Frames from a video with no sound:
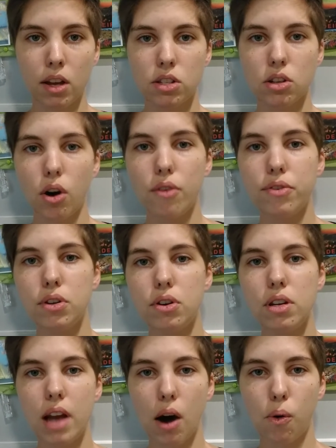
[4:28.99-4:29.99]
So if you
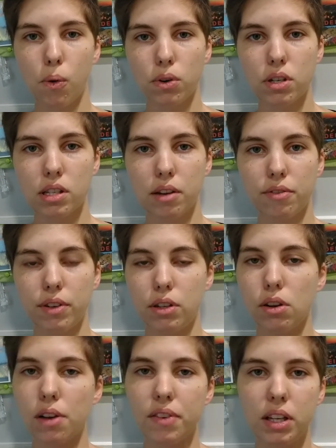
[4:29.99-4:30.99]
can now order something,
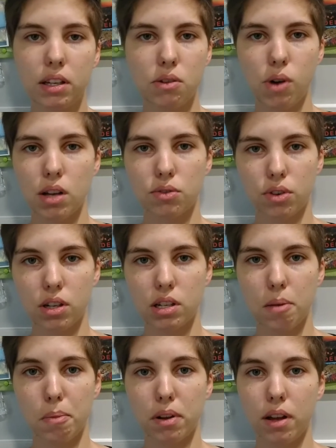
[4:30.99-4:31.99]
you're living in the US, for
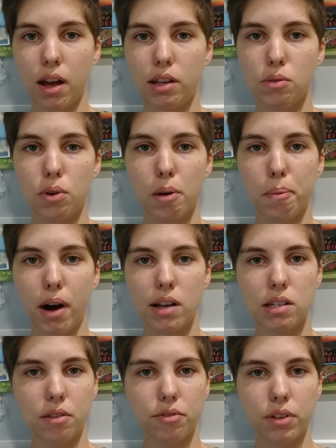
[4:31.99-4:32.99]
example, and you want to buy
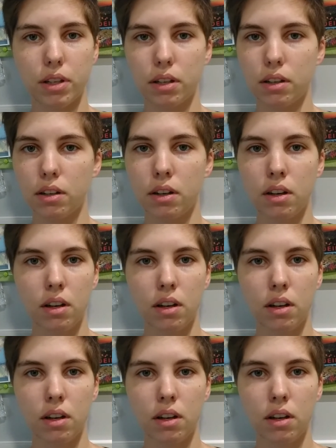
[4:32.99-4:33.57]
something in,